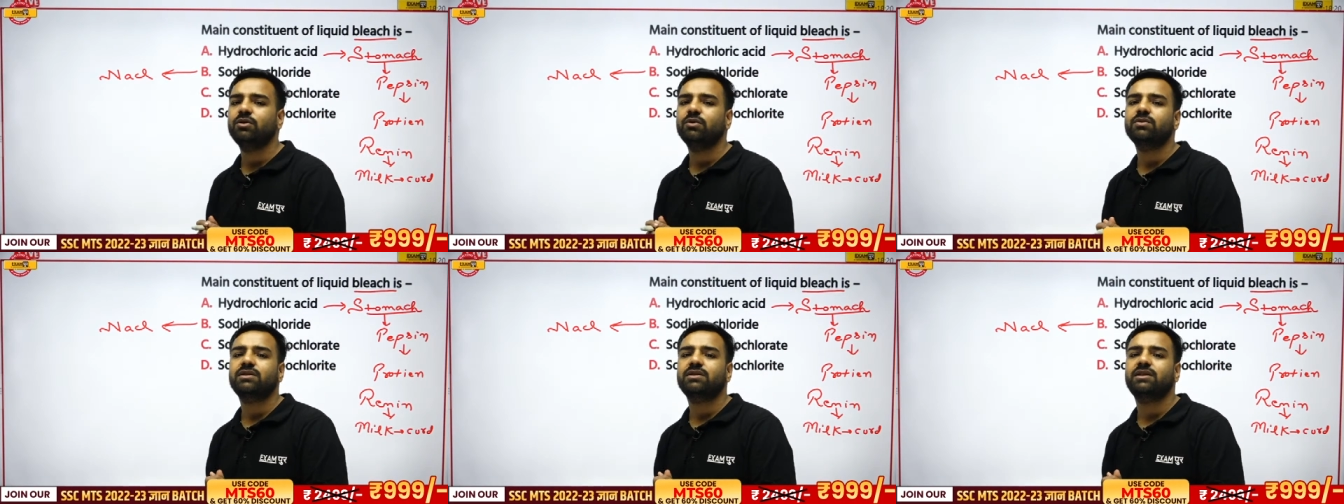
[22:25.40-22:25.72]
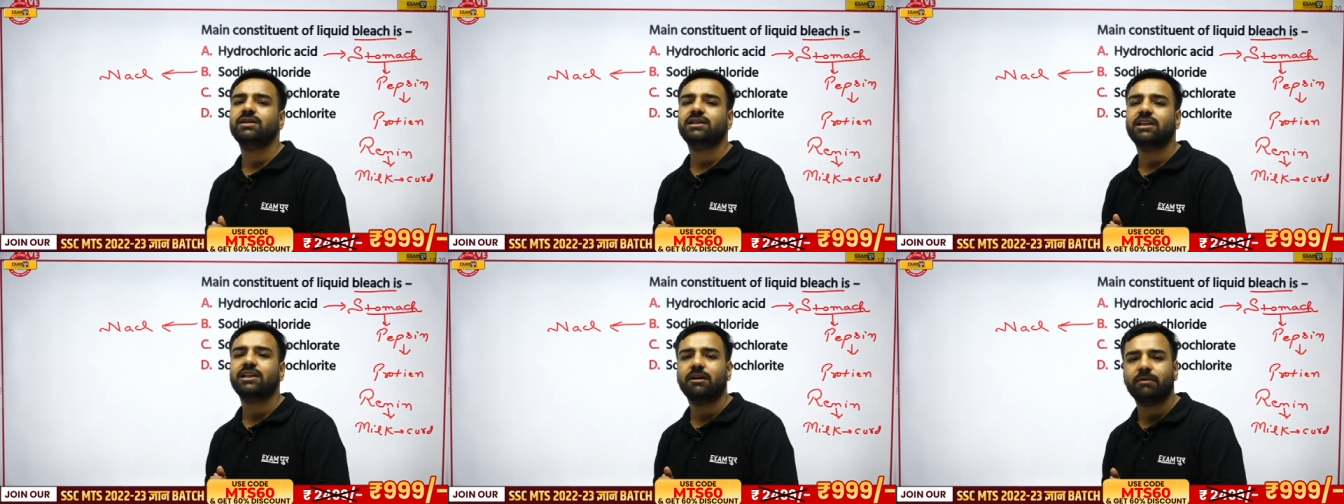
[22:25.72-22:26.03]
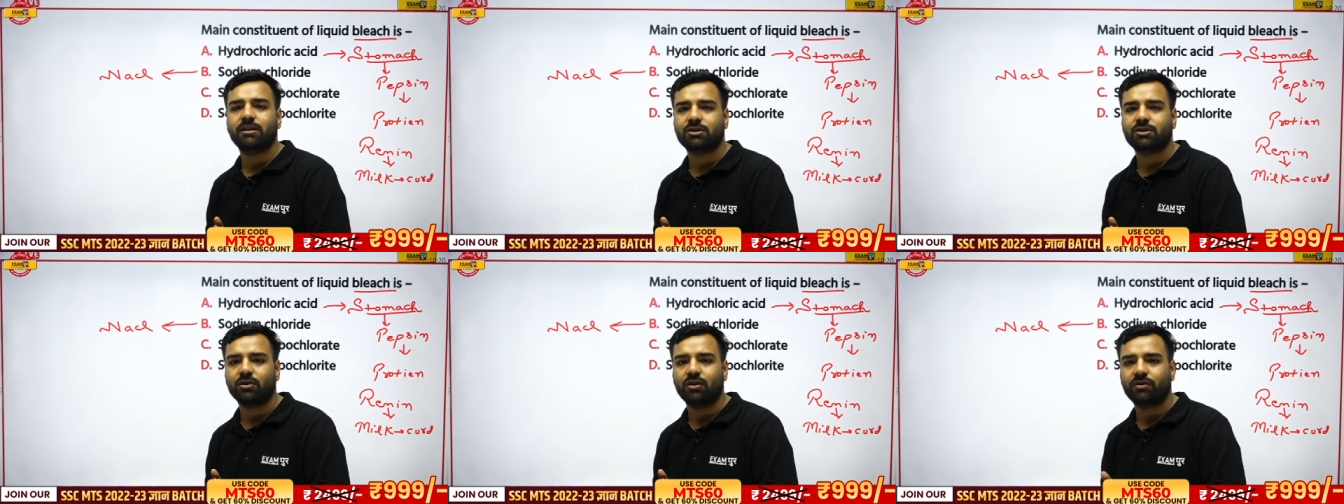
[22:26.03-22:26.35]
you
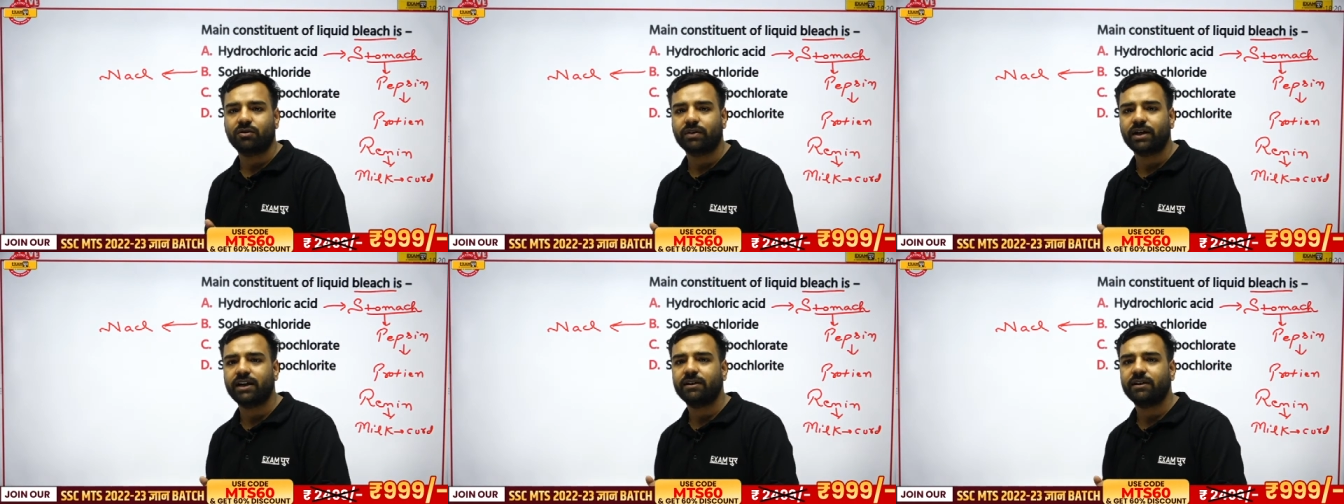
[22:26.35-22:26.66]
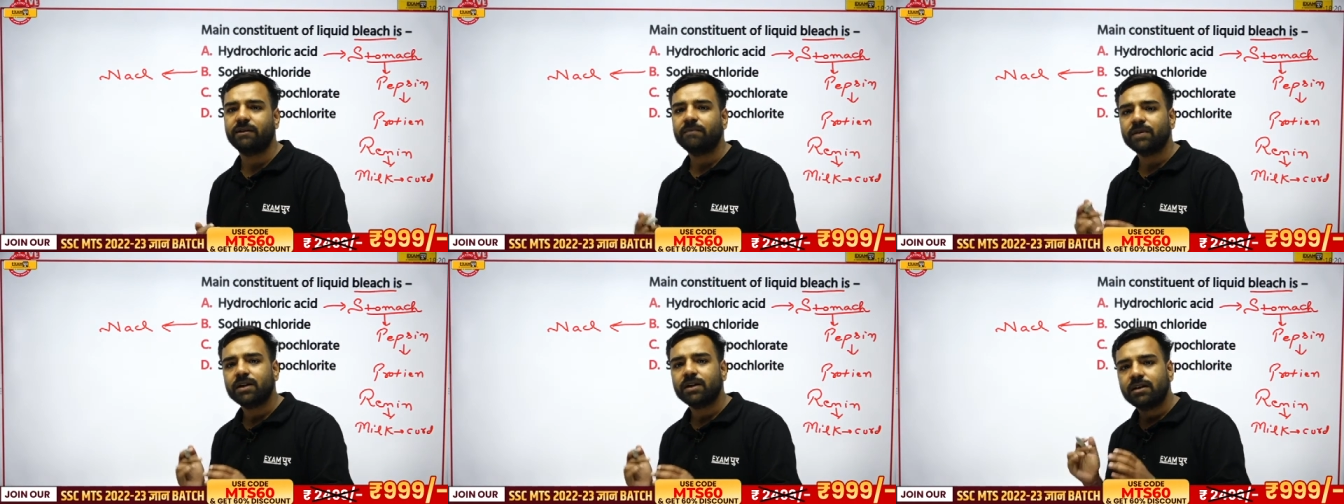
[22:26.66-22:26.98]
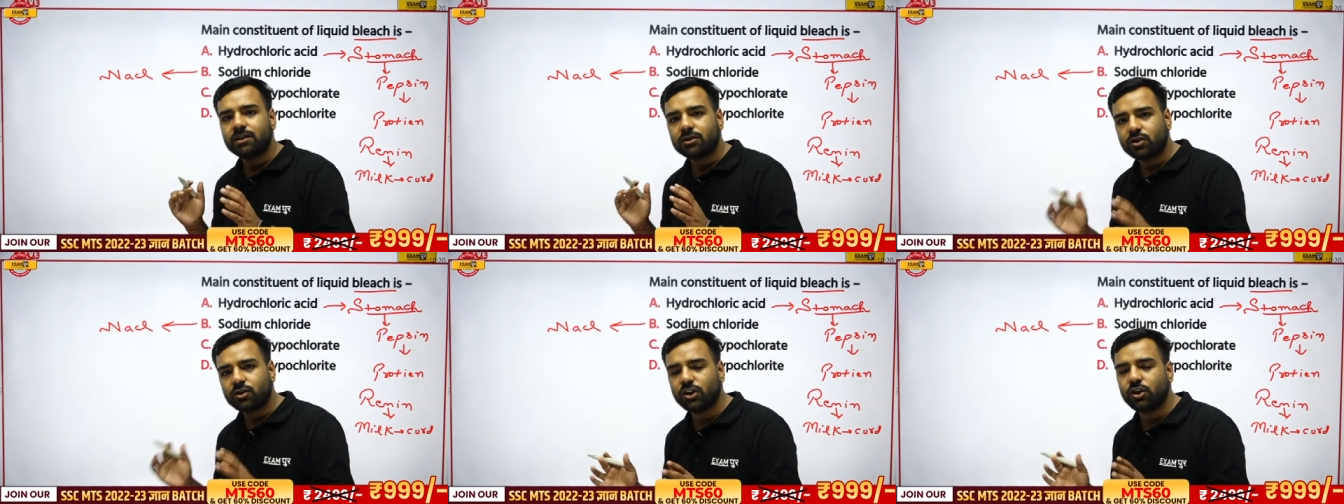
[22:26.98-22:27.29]
use this table
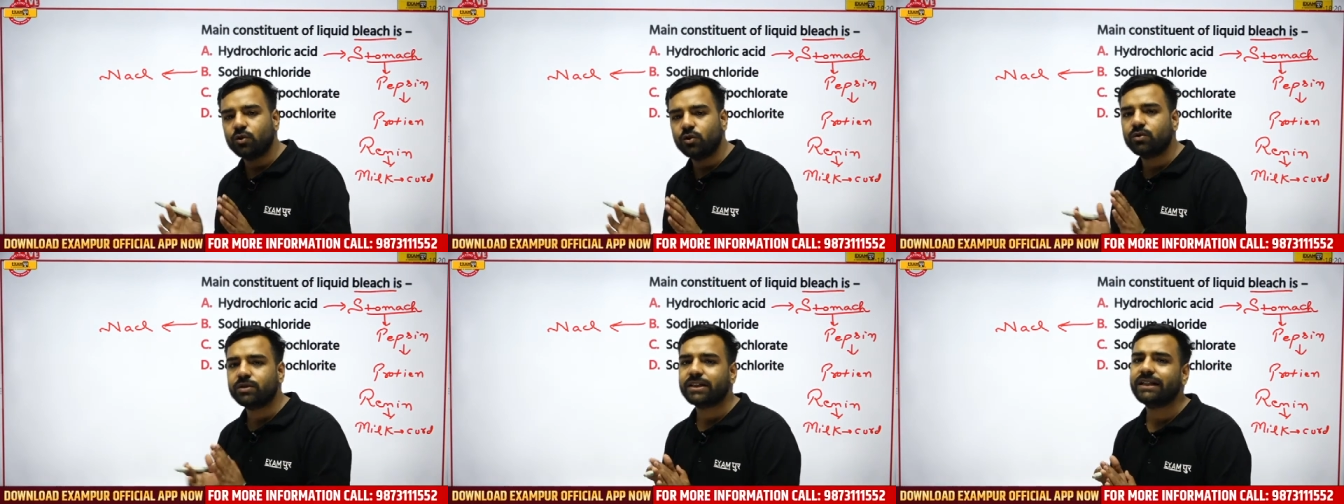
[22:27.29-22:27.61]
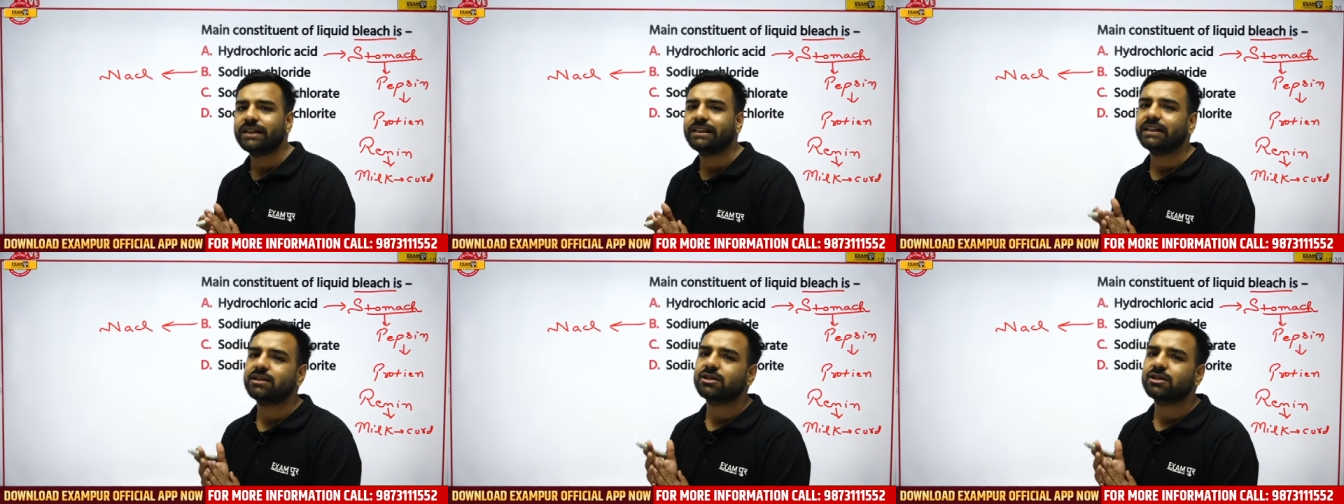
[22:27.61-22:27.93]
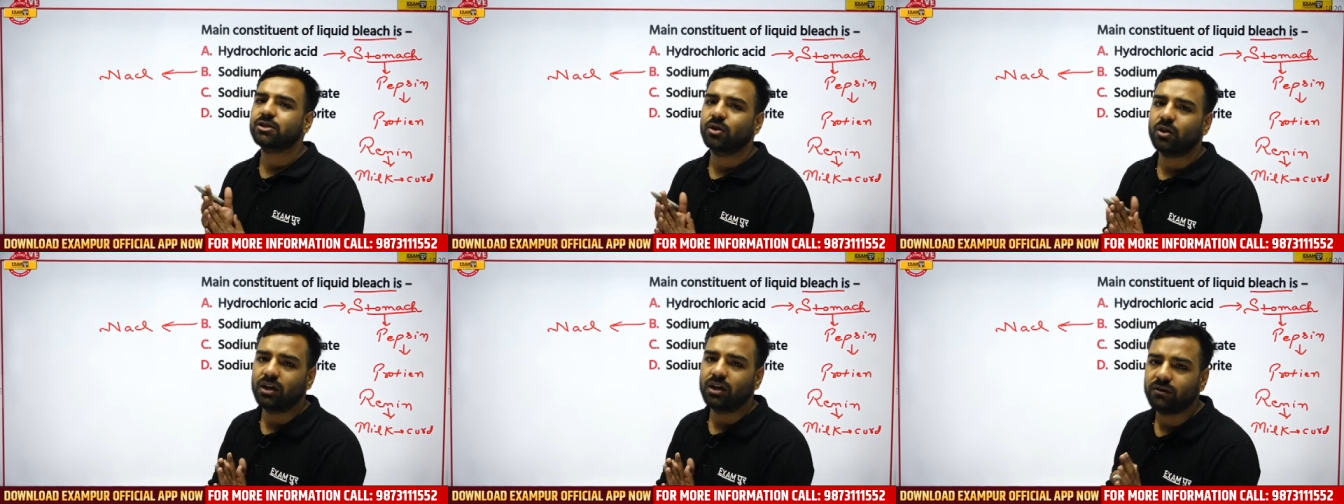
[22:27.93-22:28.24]
salt, right? So
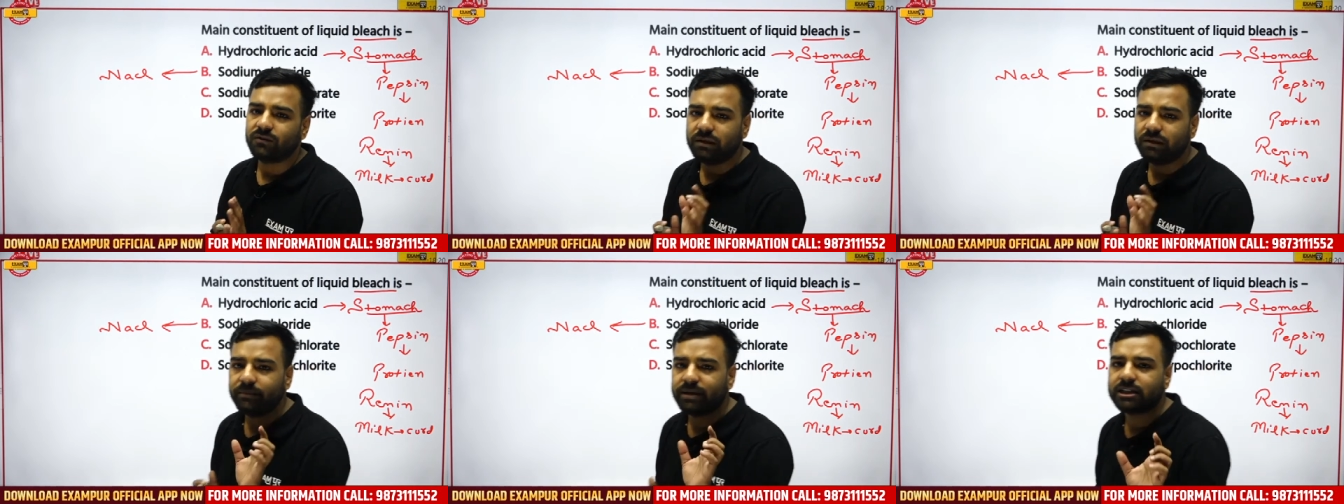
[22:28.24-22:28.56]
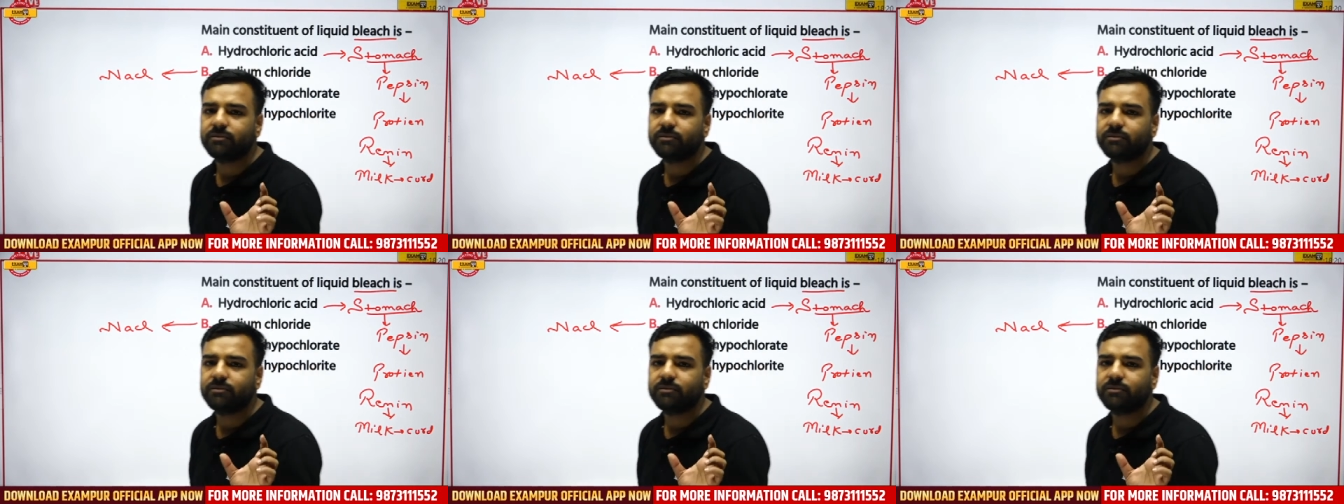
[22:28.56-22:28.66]
using this